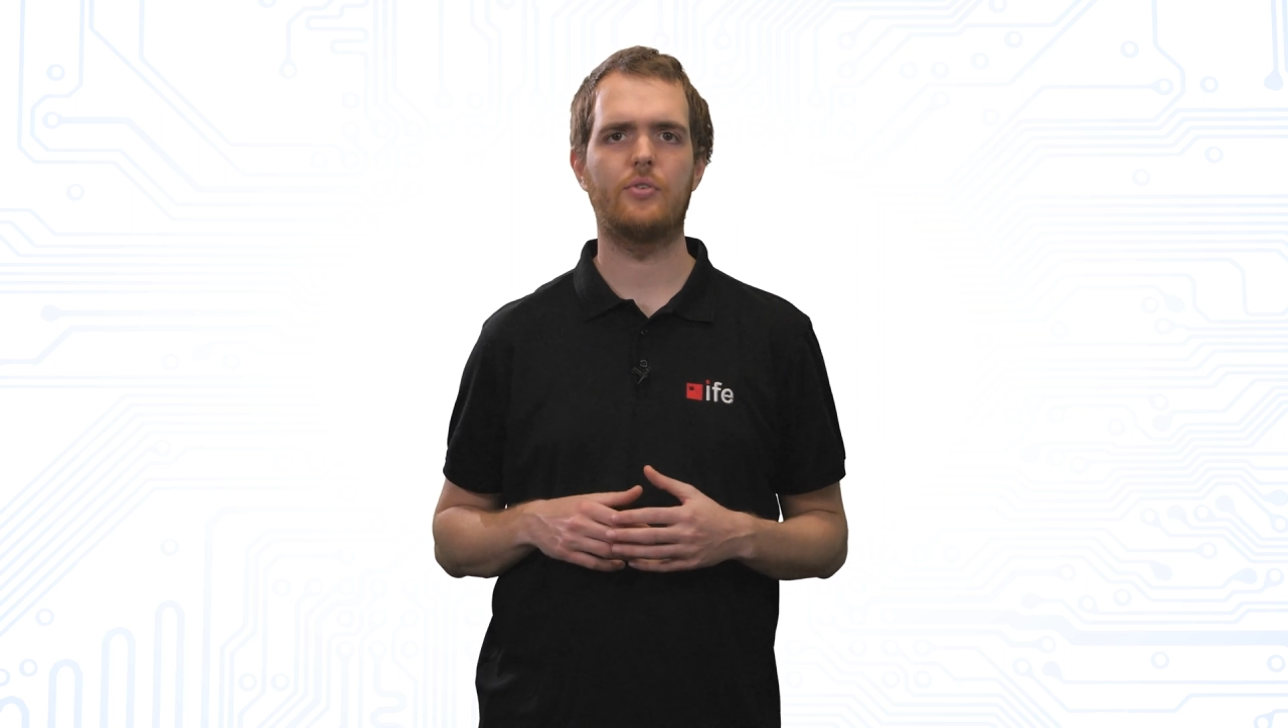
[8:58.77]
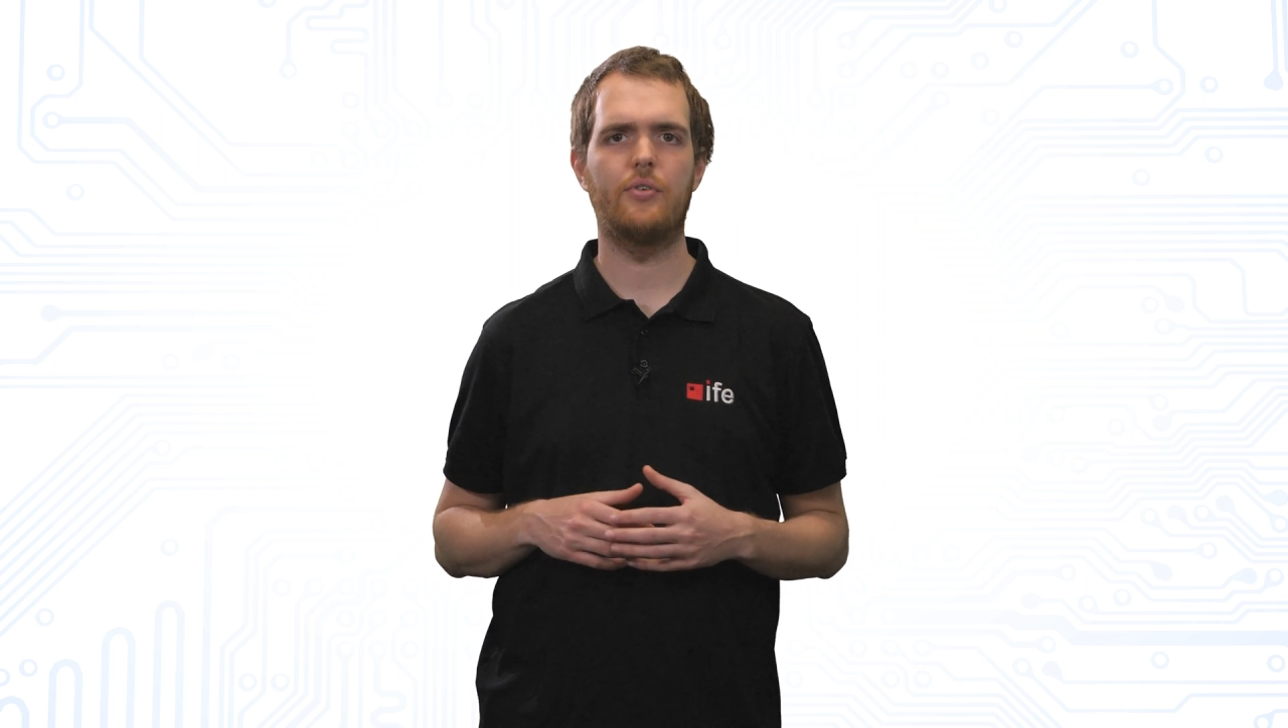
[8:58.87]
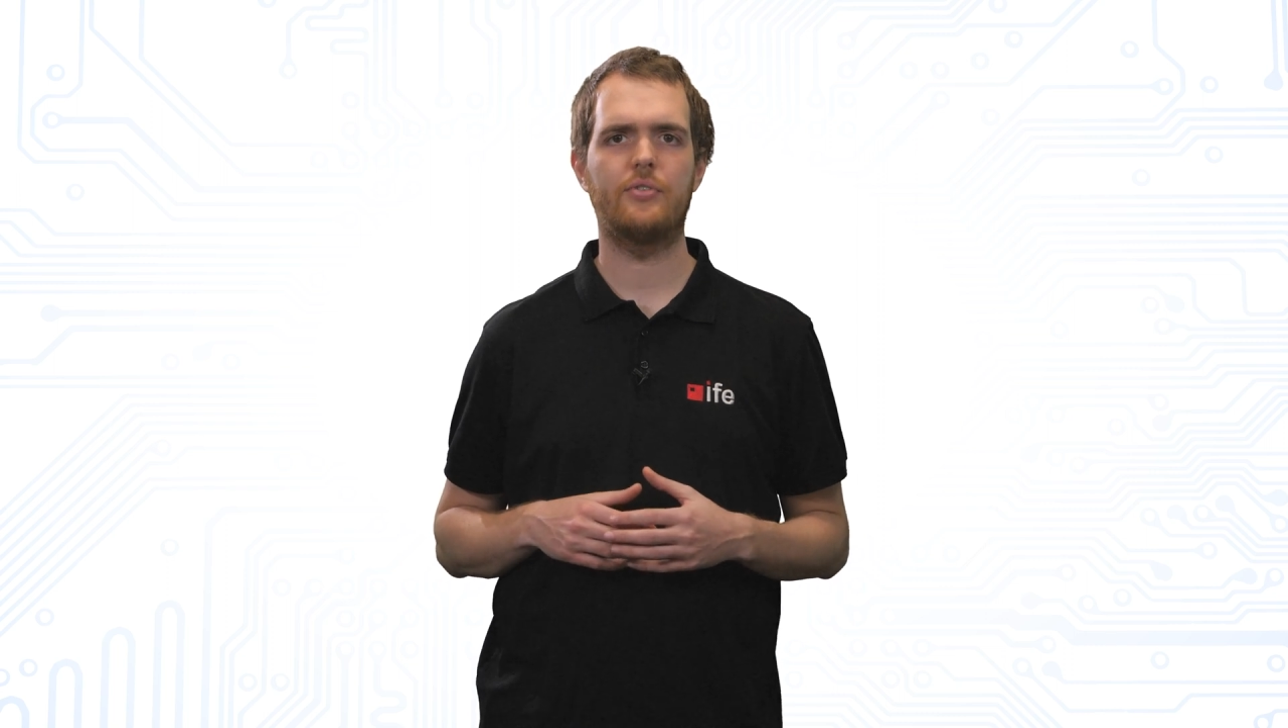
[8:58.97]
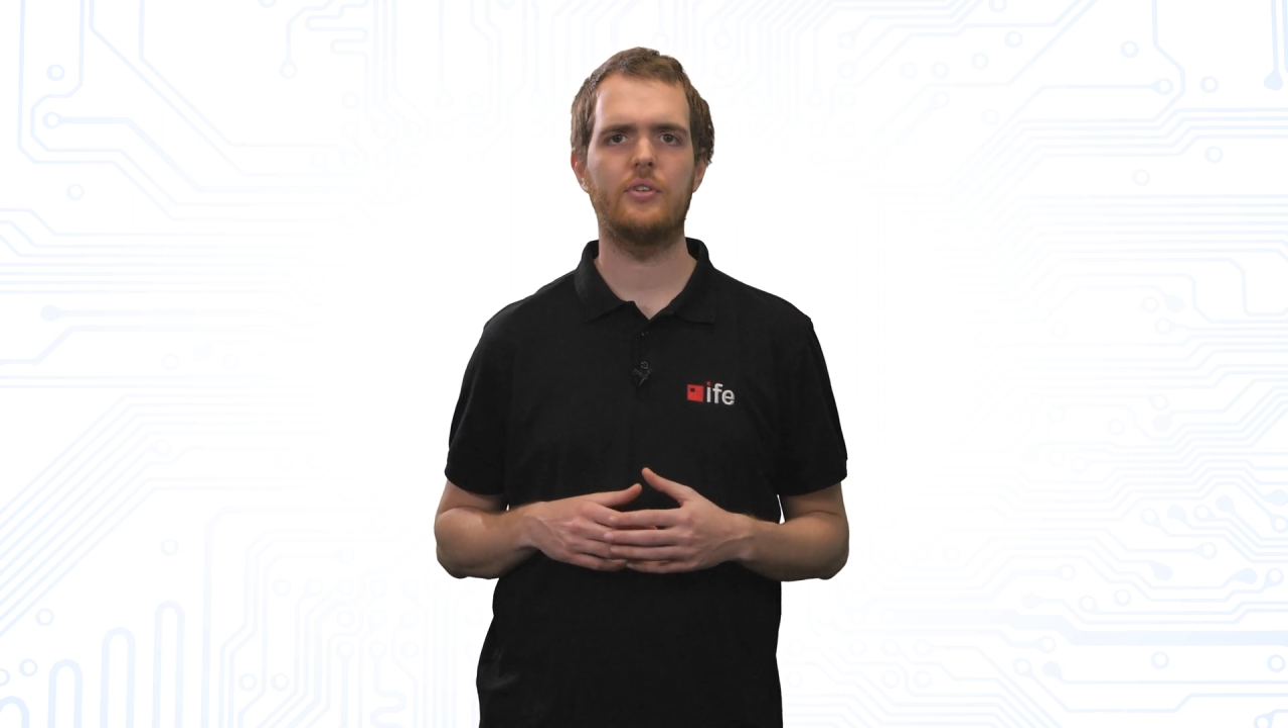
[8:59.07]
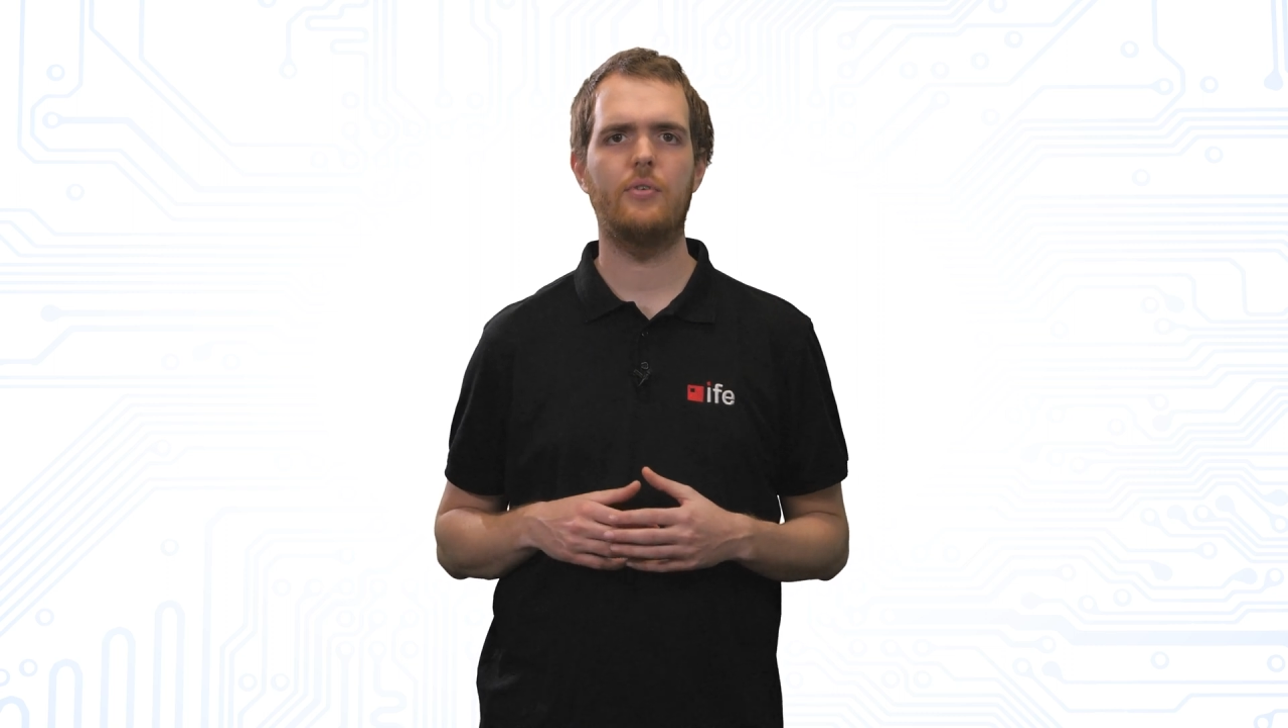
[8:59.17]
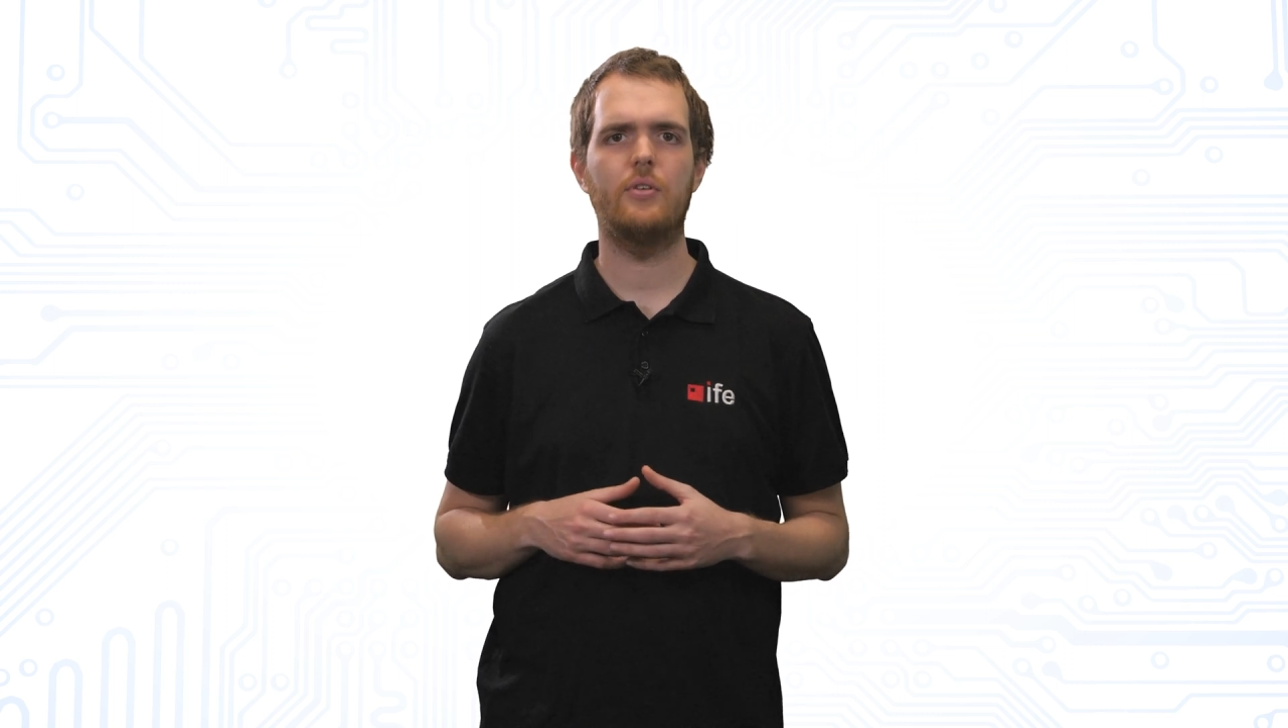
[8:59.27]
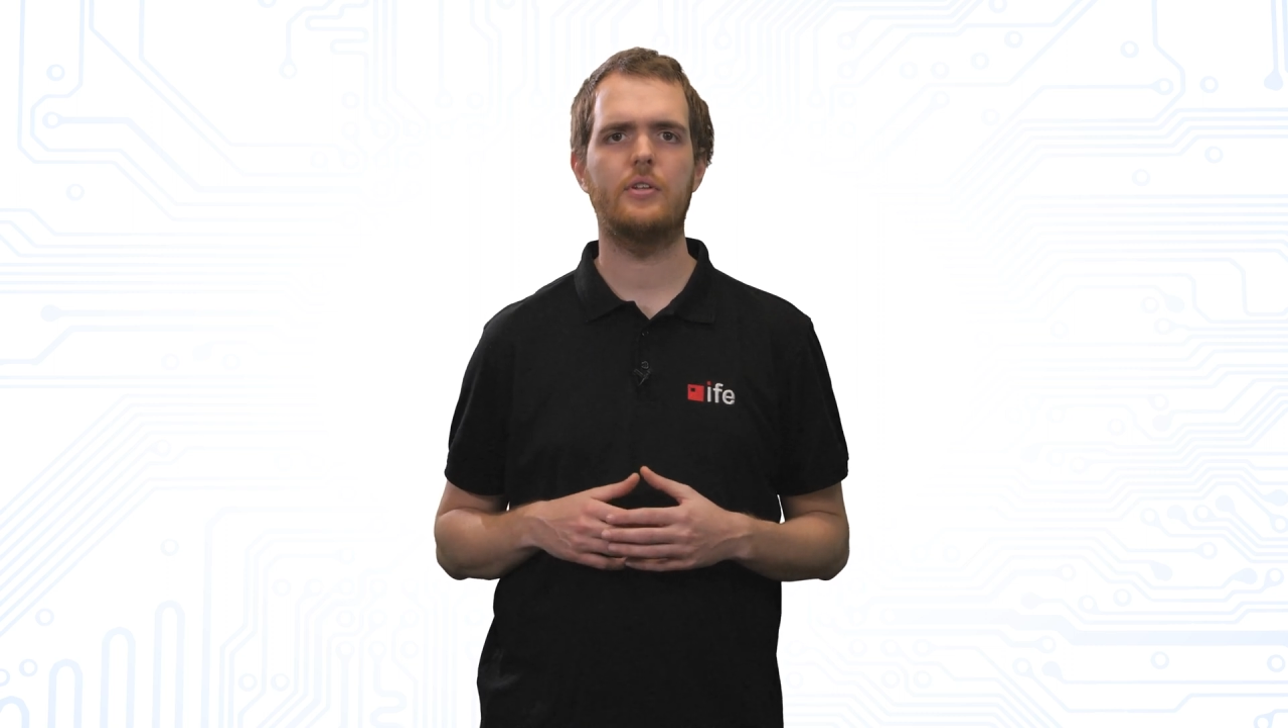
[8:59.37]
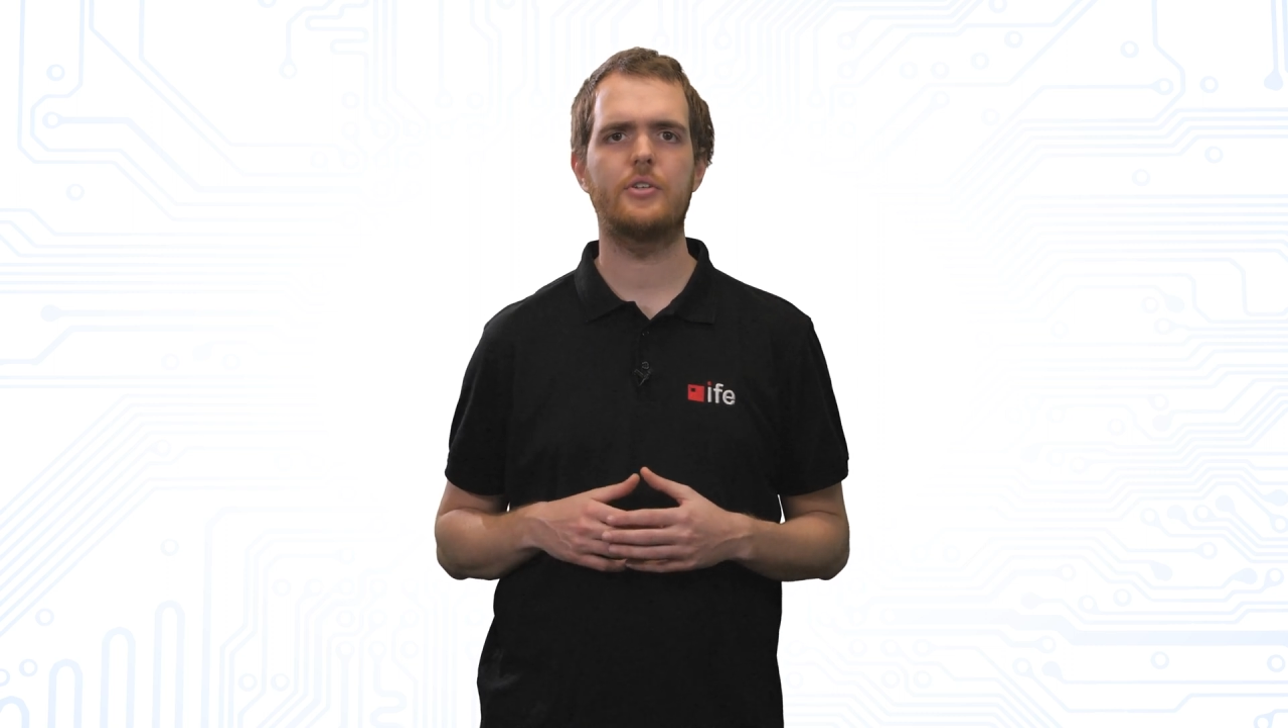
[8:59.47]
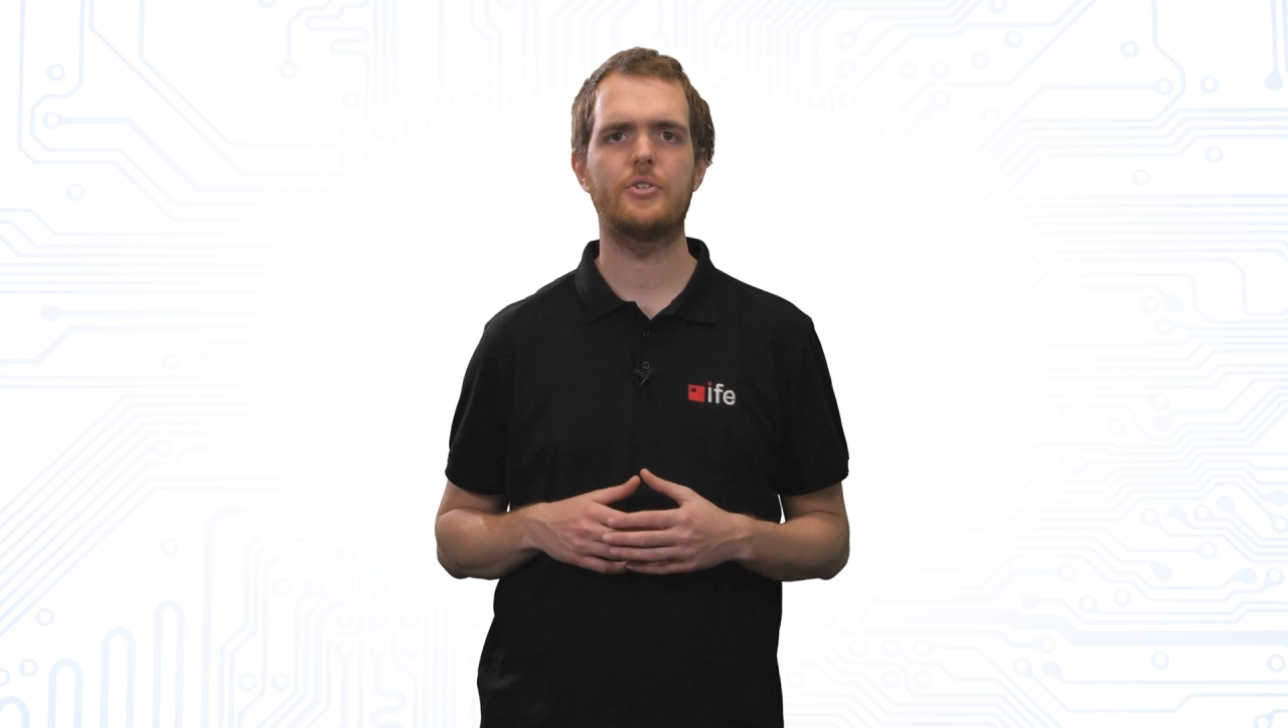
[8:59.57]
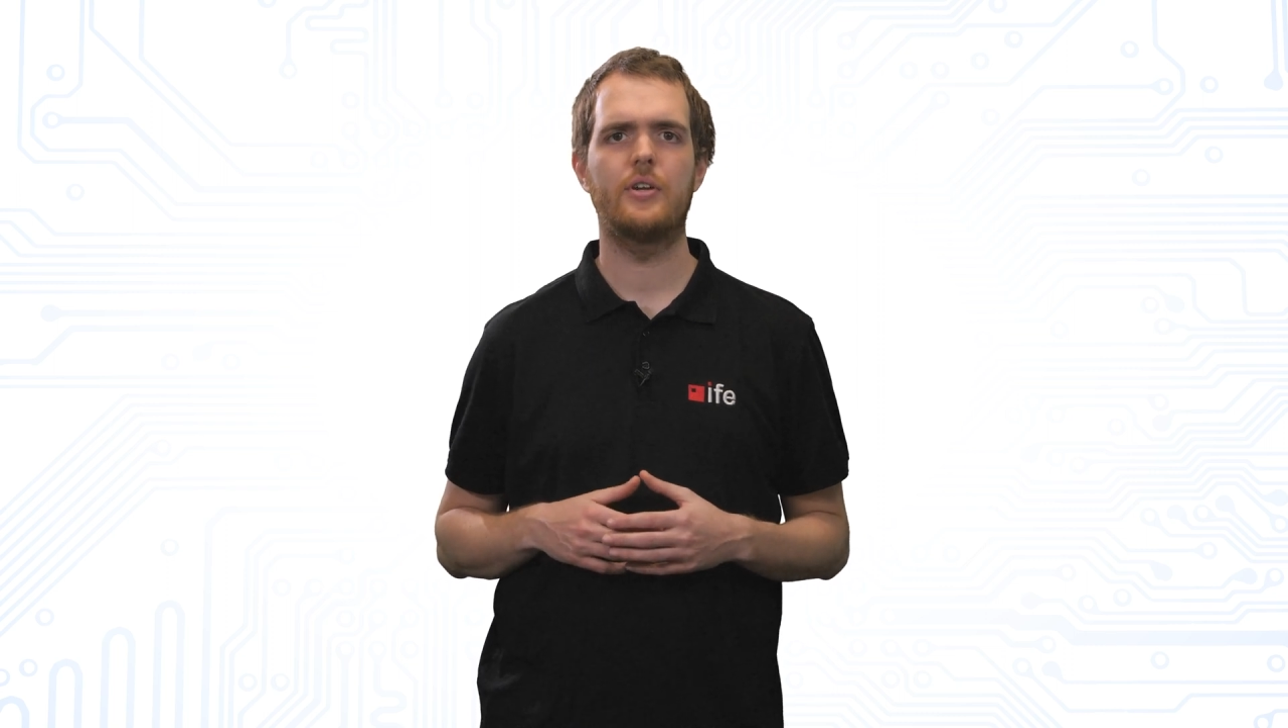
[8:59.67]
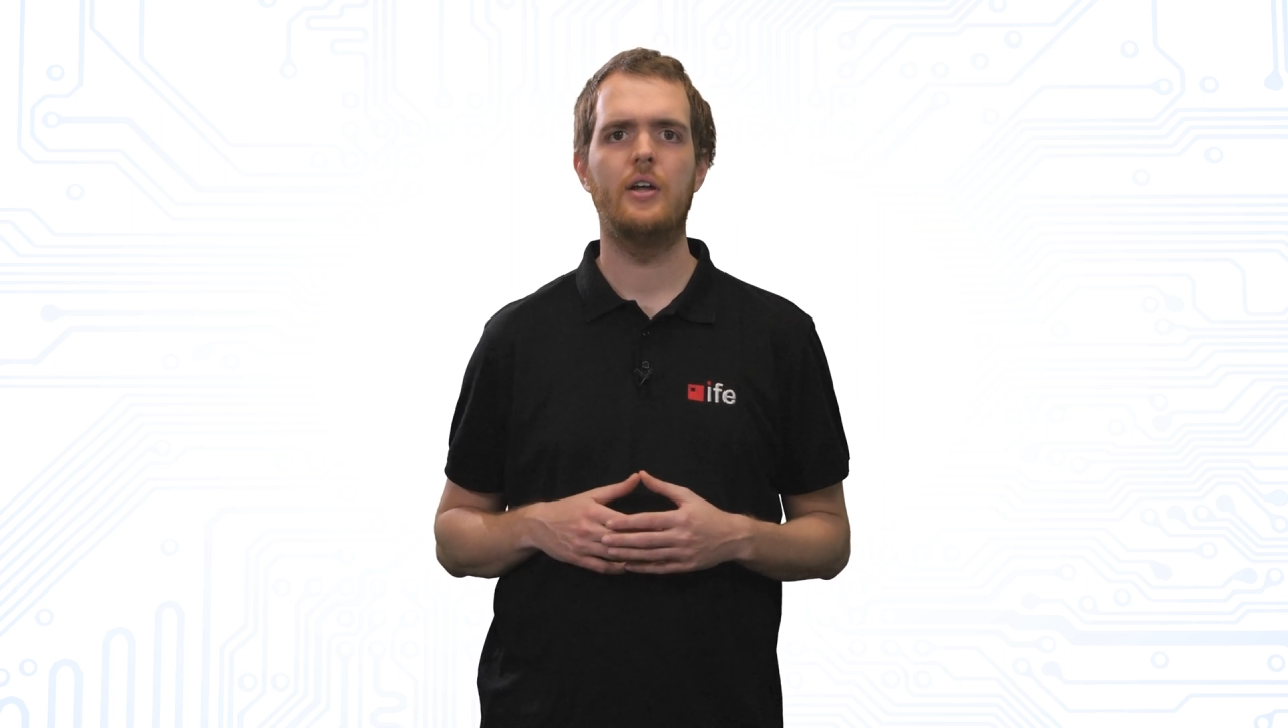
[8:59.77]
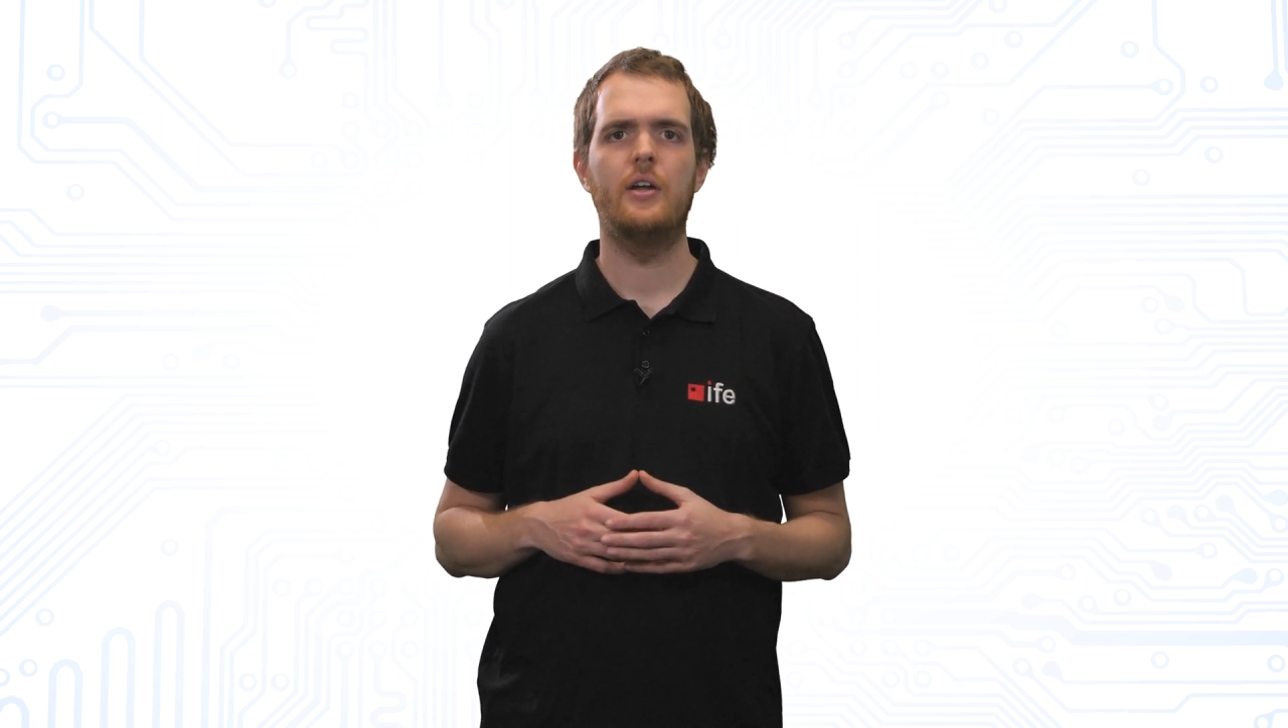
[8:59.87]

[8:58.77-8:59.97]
offset voltage,